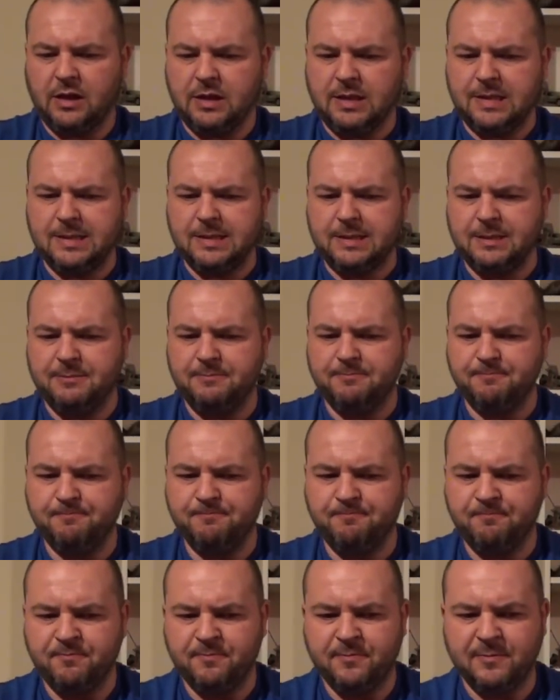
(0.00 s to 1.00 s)

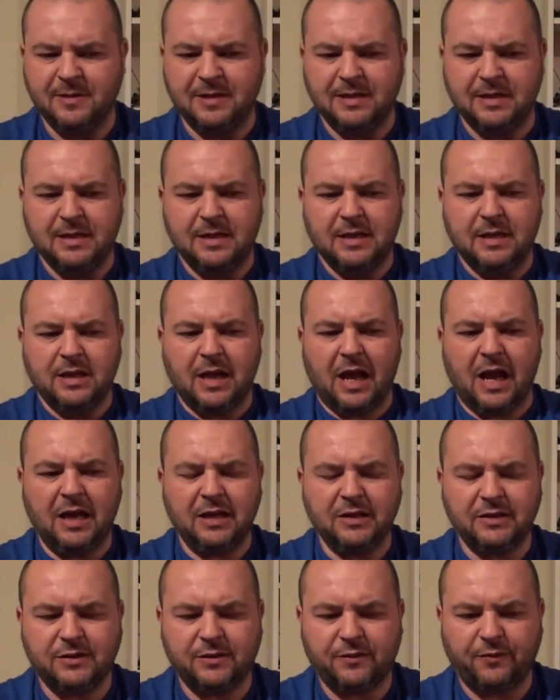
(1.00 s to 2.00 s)

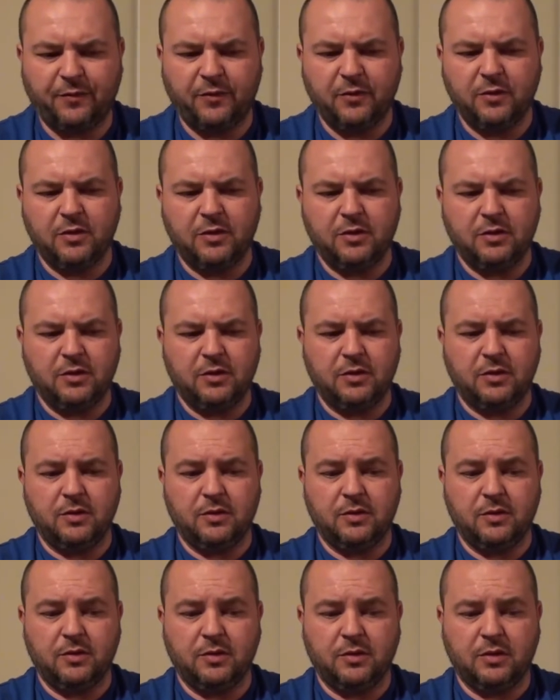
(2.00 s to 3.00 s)
As for
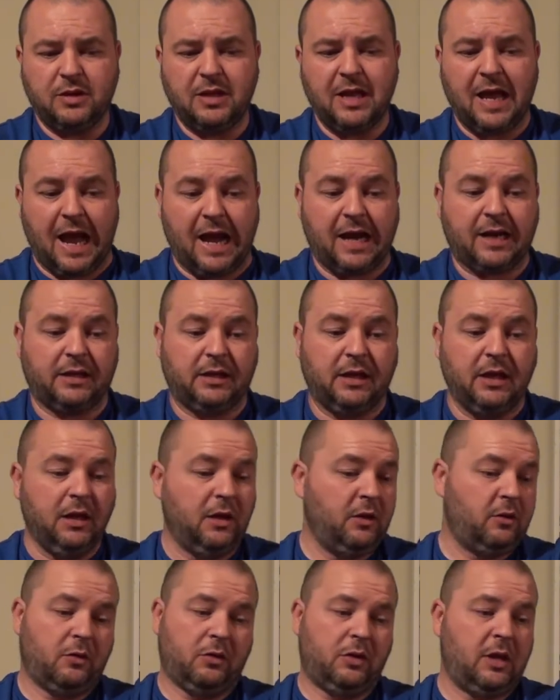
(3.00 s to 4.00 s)
the acting,
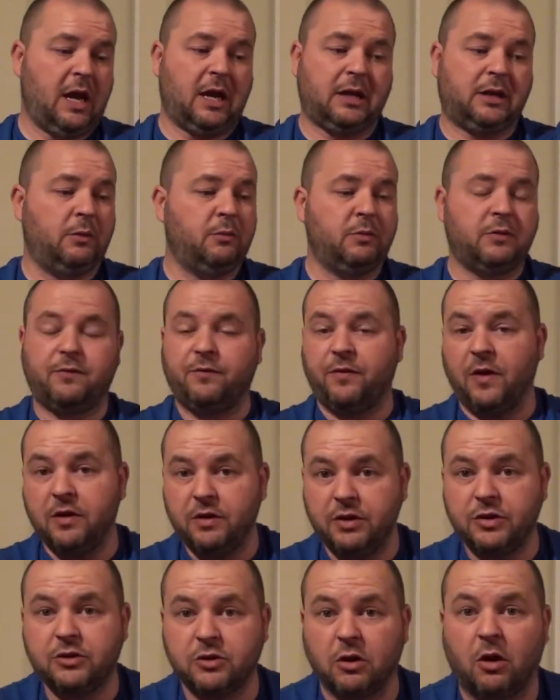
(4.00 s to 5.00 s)
I thought the acting was
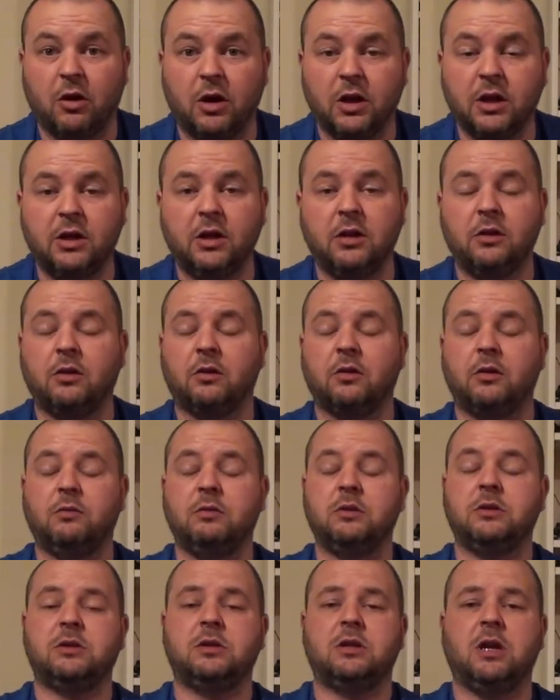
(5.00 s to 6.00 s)
very solid. I thought it
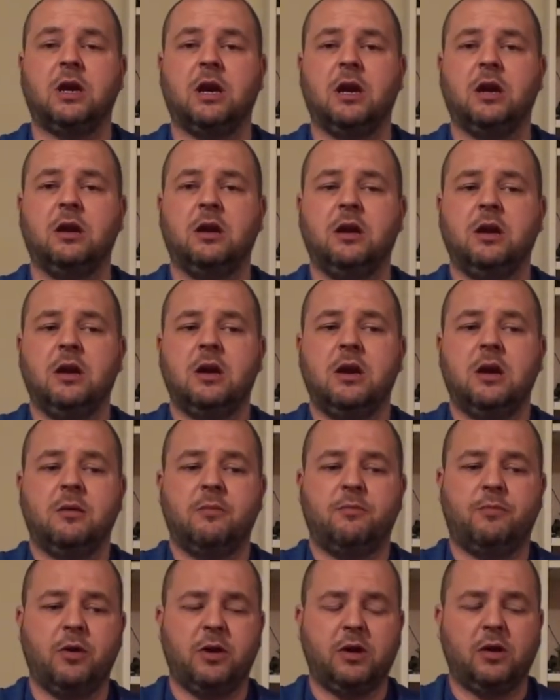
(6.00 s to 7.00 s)
was a
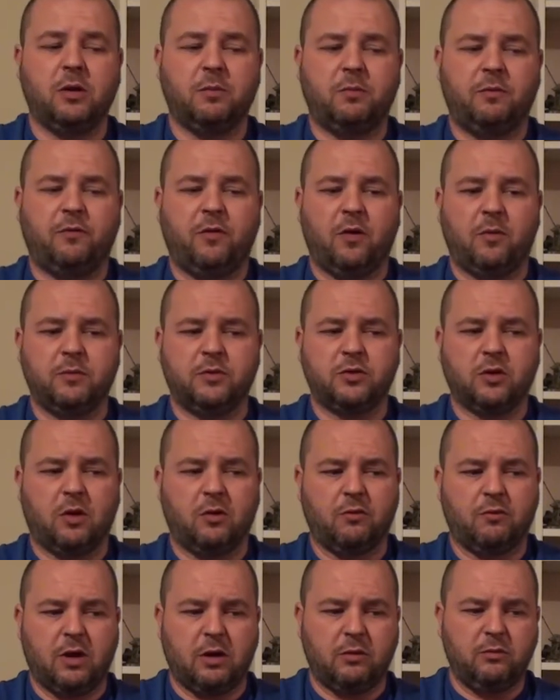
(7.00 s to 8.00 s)
pretty good performance
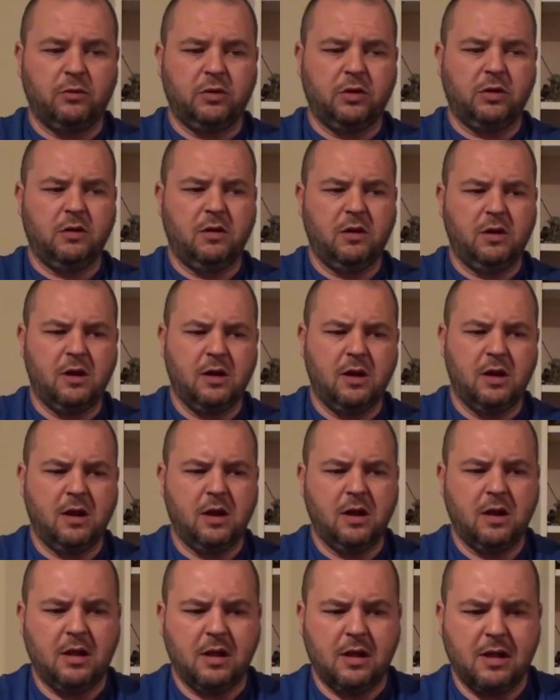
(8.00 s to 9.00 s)
all around.
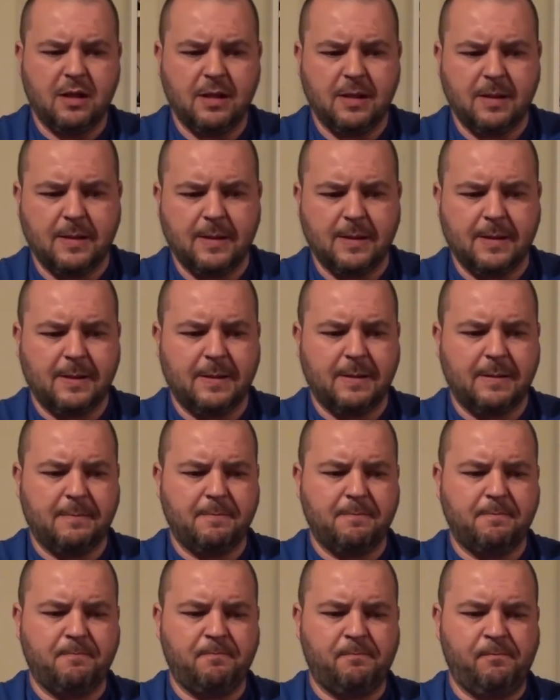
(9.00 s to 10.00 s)

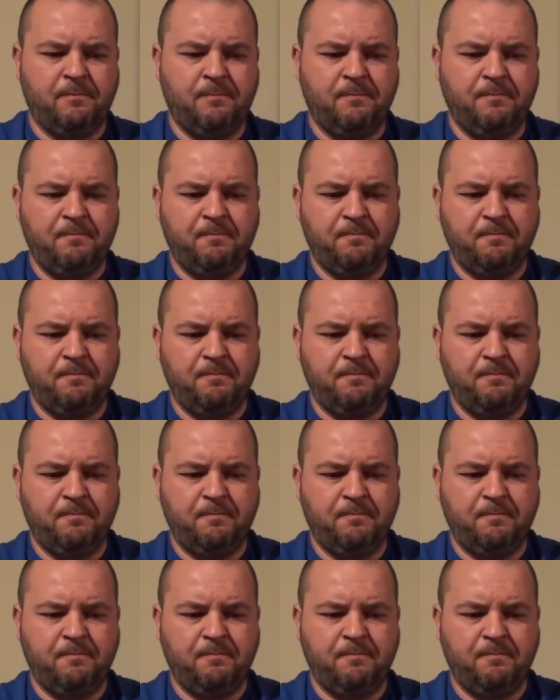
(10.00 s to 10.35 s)
What